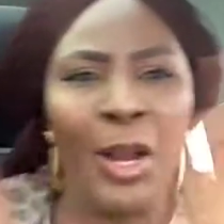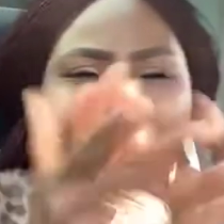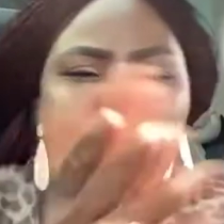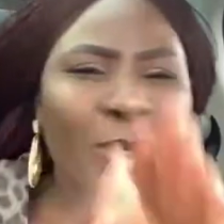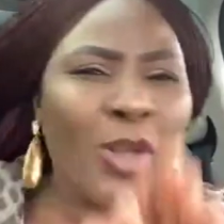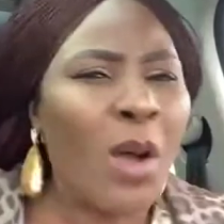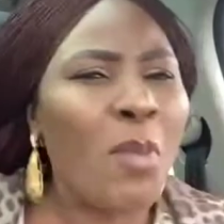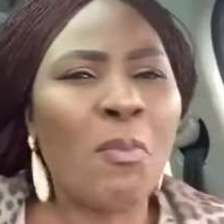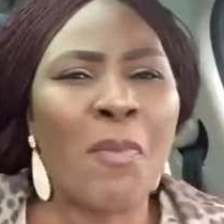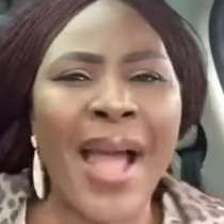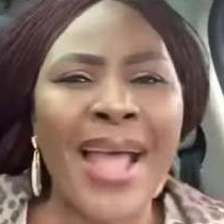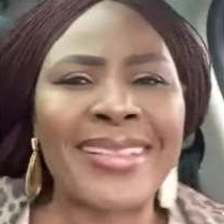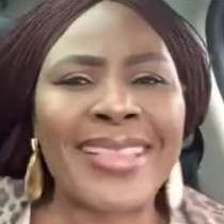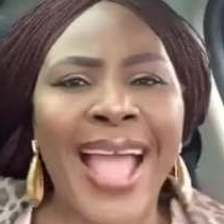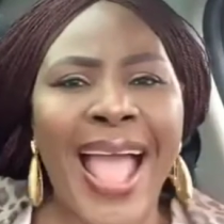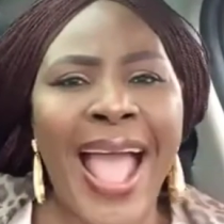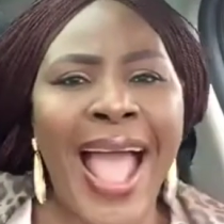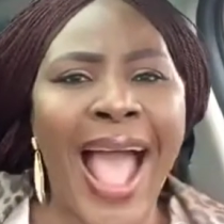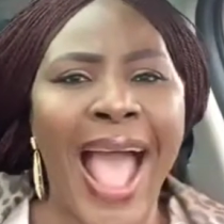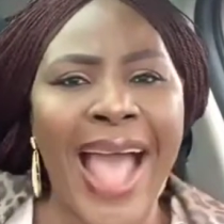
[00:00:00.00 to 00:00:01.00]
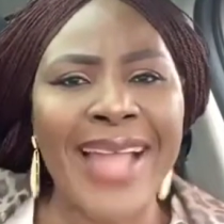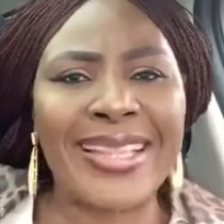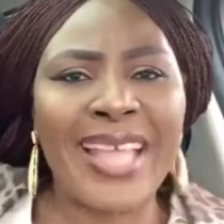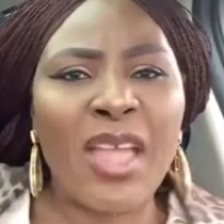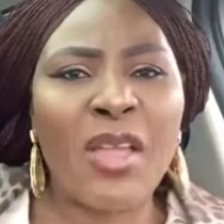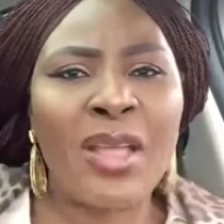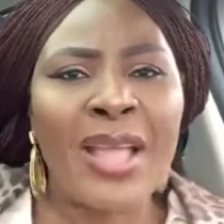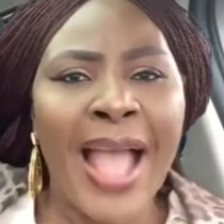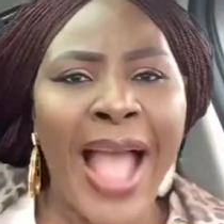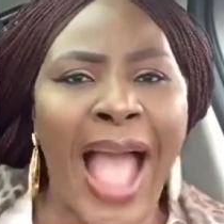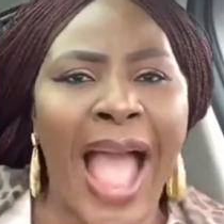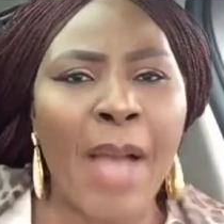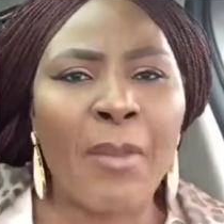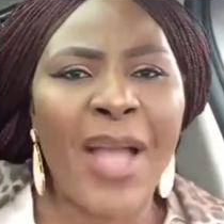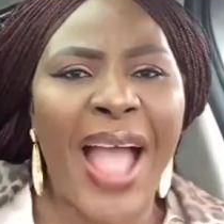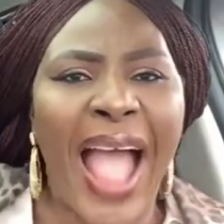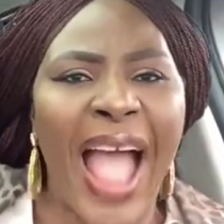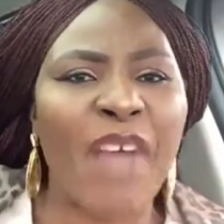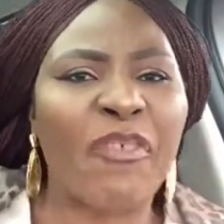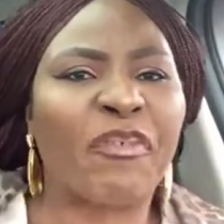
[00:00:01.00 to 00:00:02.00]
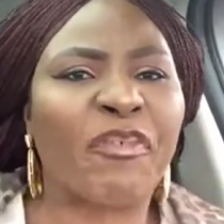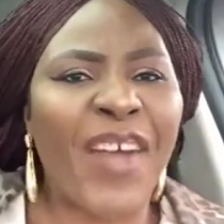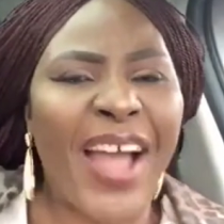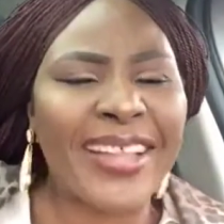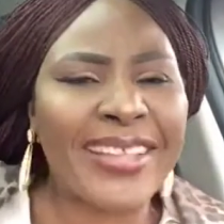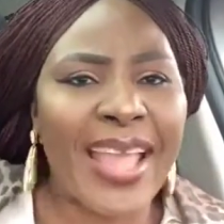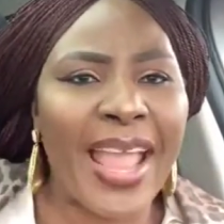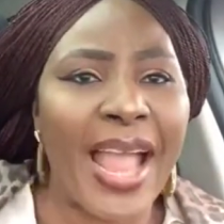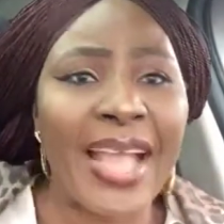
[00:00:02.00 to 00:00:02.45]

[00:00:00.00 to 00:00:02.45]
no matter how far they,